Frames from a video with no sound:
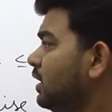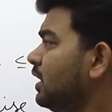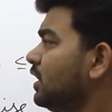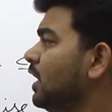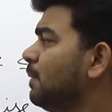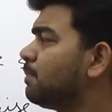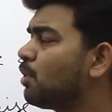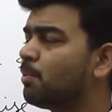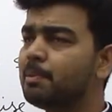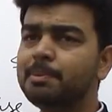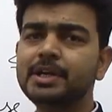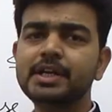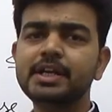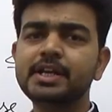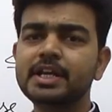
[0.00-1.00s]
then
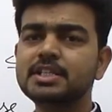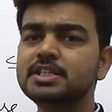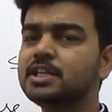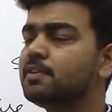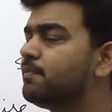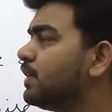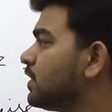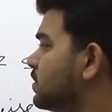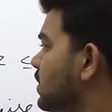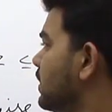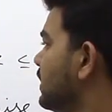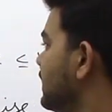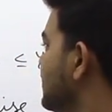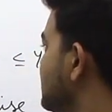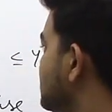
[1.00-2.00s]
probability density
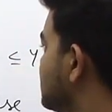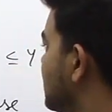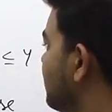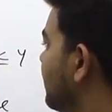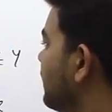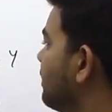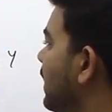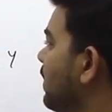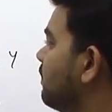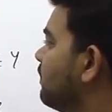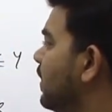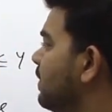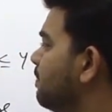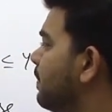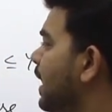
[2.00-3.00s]
function is given by
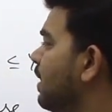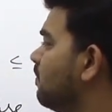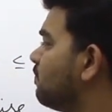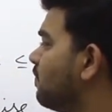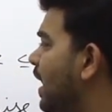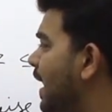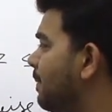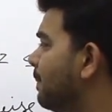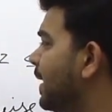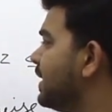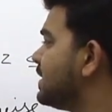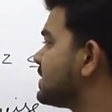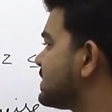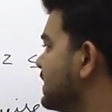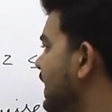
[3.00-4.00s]
1 by y
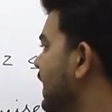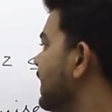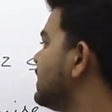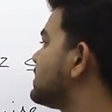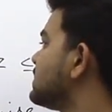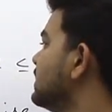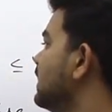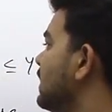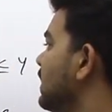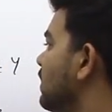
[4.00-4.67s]
minus x